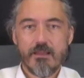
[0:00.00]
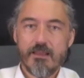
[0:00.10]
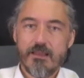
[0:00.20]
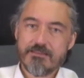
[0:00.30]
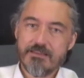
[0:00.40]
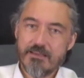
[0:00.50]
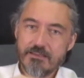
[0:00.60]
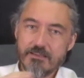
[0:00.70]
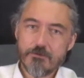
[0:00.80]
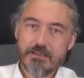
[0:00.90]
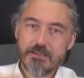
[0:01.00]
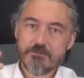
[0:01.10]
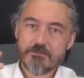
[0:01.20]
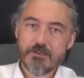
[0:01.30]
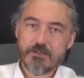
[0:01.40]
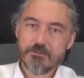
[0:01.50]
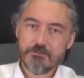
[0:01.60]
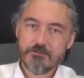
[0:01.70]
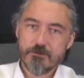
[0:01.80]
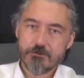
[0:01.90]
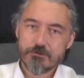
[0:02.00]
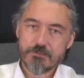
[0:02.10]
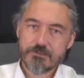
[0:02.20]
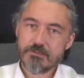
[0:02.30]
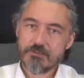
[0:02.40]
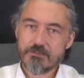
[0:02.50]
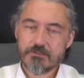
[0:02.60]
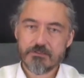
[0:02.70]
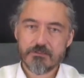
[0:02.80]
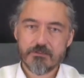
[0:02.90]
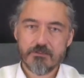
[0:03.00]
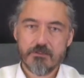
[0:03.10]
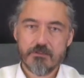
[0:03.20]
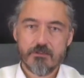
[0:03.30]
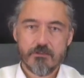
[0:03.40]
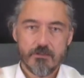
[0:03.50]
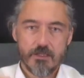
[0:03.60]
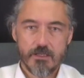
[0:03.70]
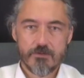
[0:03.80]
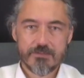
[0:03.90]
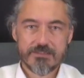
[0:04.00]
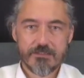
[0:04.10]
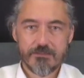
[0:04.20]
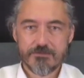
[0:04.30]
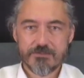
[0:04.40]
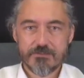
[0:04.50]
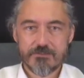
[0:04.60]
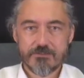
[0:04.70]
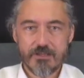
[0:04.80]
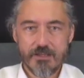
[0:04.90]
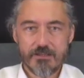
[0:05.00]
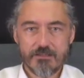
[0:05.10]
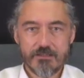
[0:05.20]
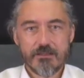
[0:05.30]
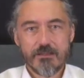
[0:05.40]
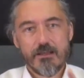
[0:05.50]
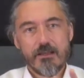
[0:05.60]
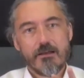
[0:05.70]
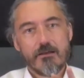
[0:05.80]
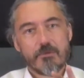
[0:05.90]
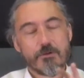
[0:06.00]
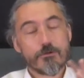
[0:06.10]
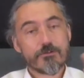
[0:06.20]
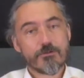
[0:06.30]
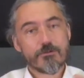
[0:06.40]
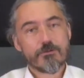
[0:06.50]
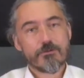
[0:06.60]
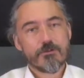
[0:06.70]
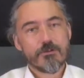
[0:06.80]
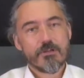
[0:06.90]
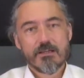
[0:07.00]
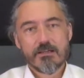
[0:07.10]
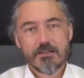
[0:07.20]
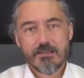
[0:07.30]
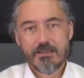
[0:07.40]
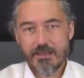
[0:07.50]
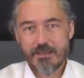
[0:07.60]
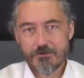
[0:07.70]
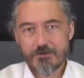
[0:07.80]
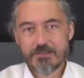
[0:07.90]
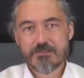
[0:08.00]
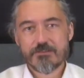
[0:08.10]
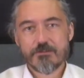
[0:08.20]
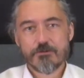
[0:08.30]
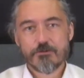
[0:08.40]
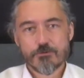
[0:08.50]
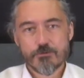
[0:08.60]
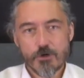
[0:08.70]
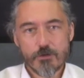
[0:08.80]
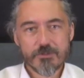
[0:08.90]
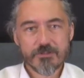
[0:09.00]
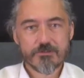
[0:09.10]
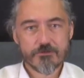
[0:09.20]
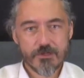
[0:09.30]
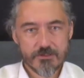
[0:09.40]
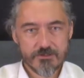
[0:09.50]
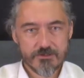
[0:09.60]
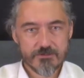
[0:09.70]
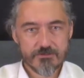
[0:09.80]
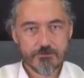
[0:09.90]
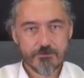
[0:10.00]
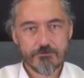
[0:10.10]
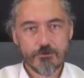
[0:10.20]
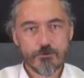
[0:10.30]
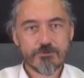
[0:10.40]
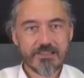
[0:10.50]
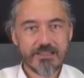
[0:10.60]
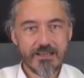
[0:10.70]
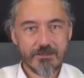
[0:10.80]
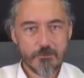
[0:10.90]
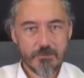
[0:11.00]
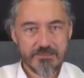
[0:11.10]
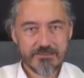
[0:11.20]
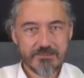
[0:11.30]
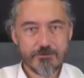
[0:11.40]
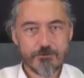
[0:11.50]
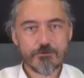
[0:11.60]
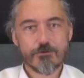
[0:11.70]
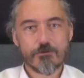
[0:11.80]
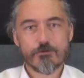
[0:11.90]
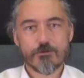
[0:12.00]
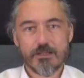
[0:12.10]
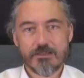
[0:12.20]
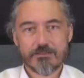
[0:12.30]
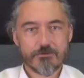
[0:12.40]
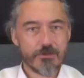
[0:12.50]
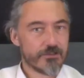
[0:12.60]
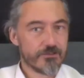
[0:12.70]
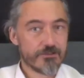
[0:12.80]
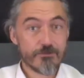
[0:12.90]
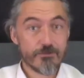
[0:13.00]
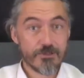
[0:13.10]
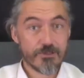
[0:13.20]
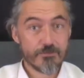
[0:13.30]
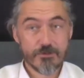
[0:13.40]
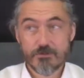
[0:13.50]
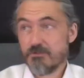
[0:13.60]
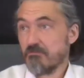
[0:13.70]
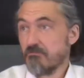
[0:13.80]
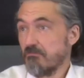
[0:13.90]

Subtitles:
has integrated structures of consciousness in ourselves and society, but also carries trauma structures or frozen elements that also look like structures to us, because